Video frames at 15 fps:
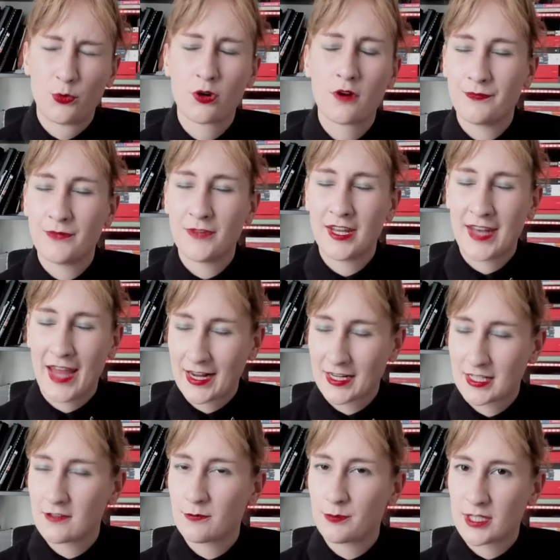more of an
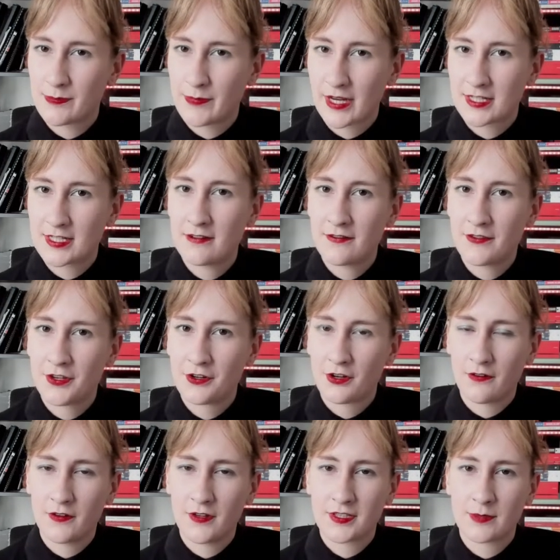active perspective in the
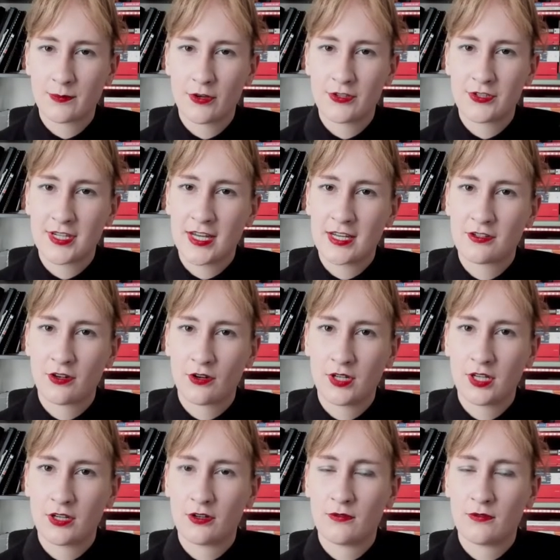novel as opposed to Antonia,